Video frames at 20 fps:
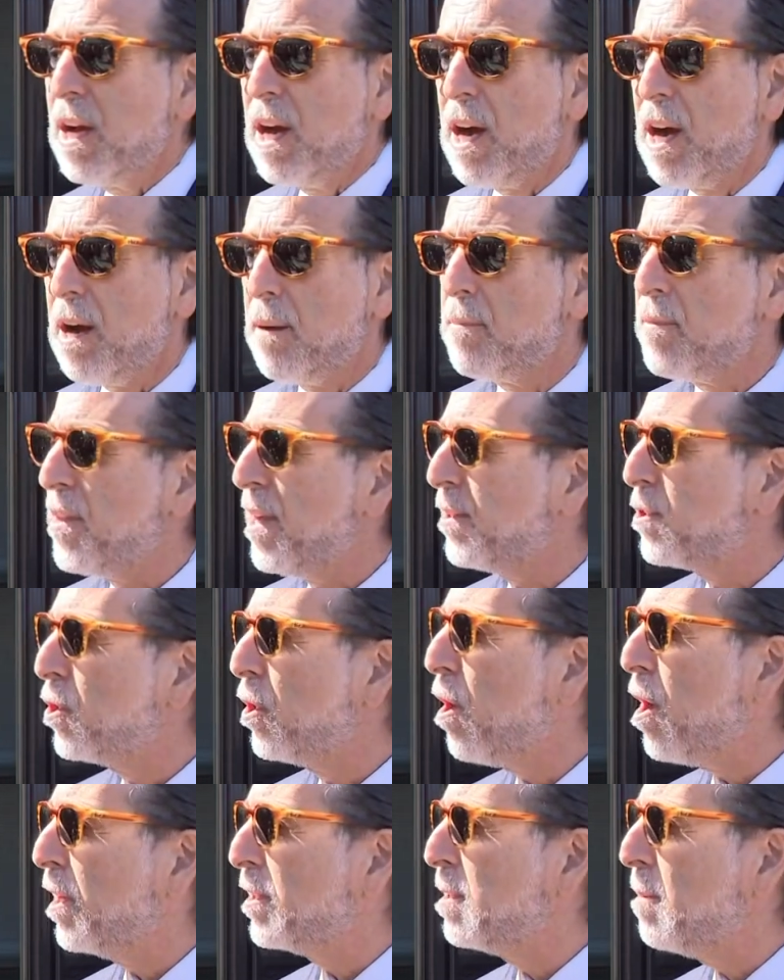um, that
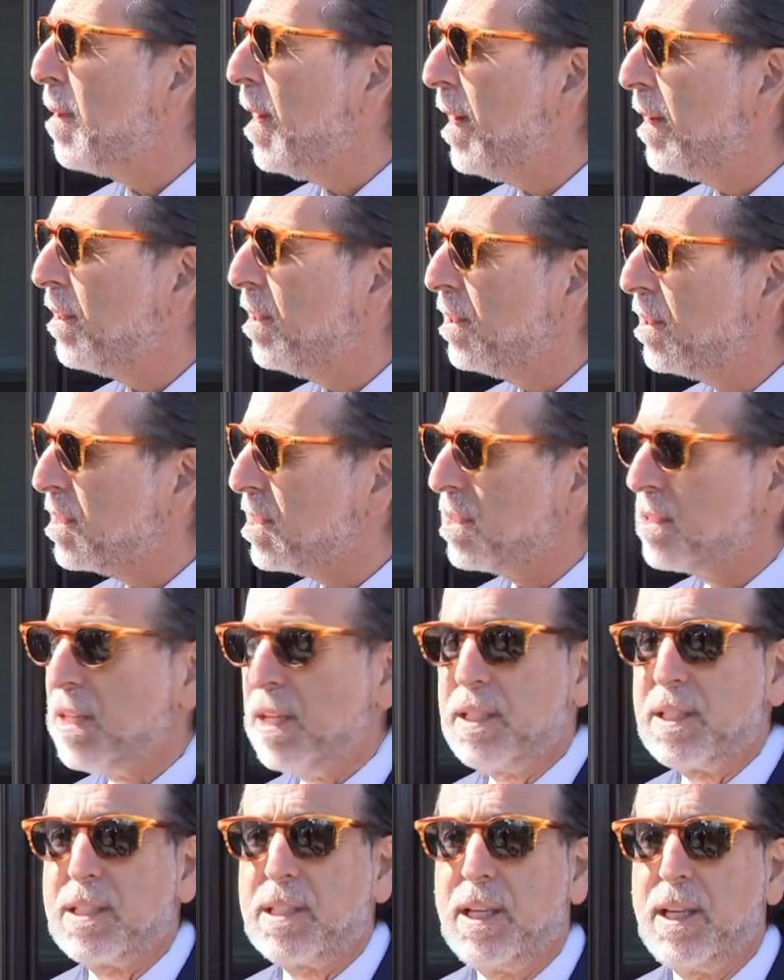talked about the
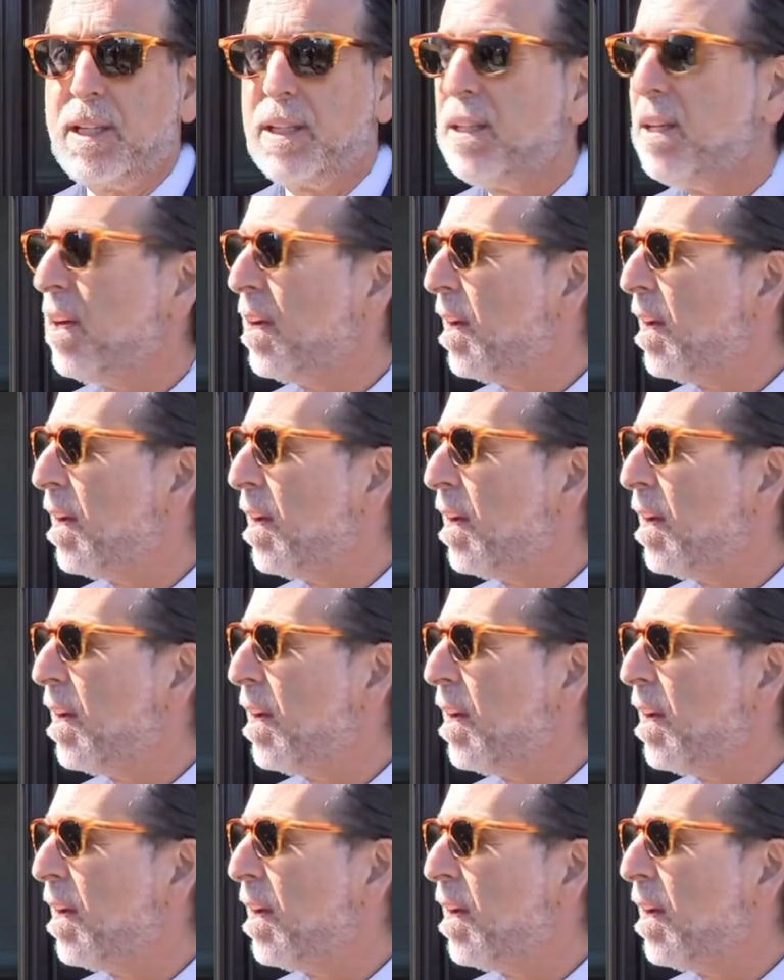citizen,